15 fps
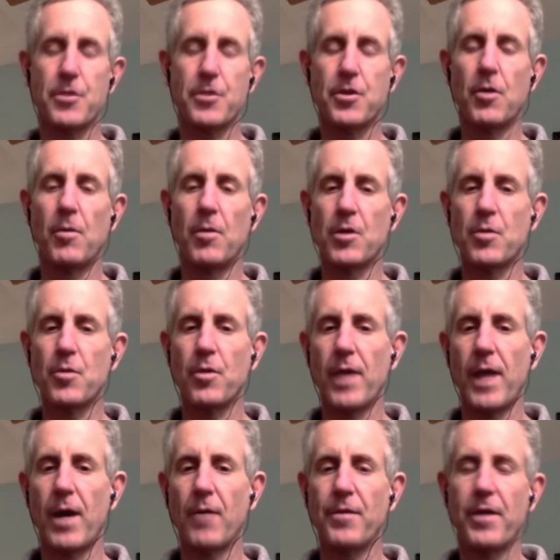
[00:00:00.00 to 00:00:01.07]
so much more
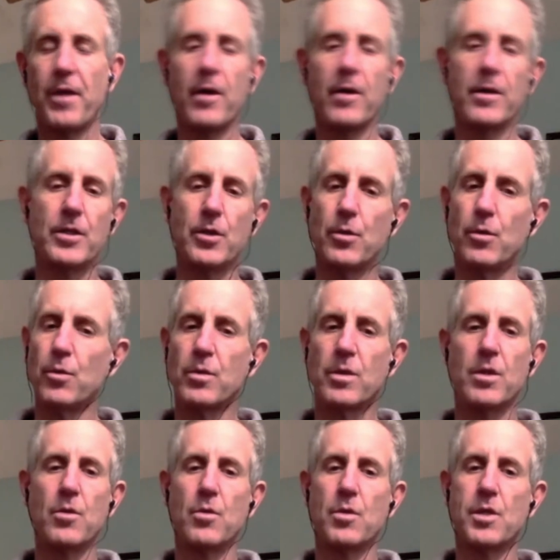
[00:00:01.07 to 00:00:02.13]
out there, and you
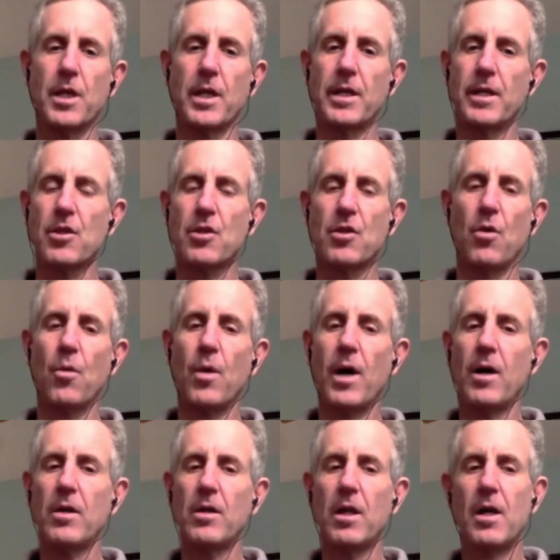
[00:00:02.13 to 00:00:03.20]
said it so
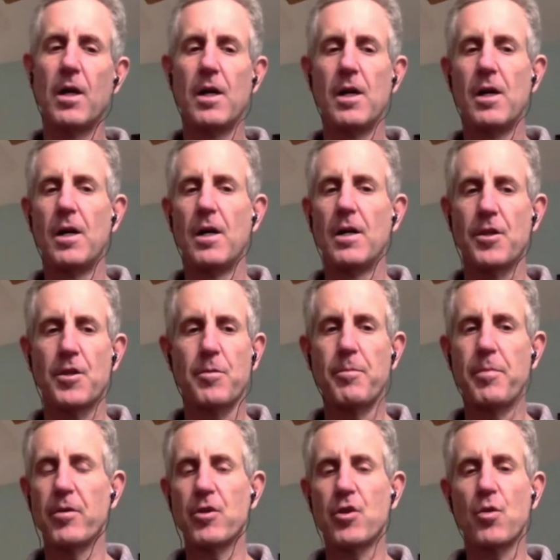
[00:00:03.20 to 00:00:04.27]
well.
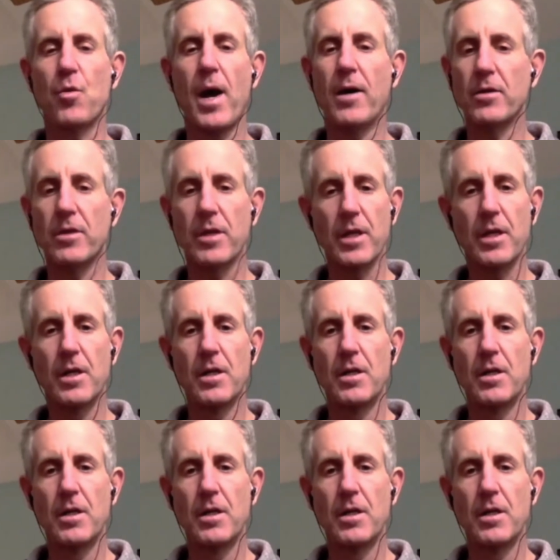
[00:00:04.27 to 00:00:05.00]
Spirituality.